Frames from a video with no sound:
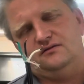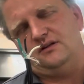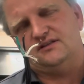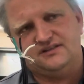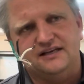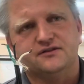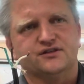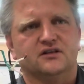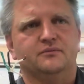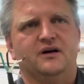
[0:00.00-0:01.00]
not
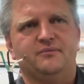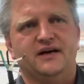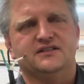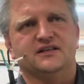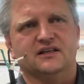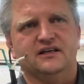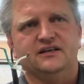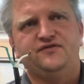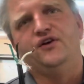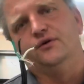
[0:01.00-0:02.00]
sensor, but
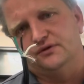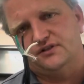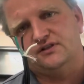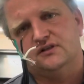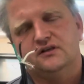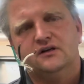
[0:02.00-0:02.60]
basically fuse.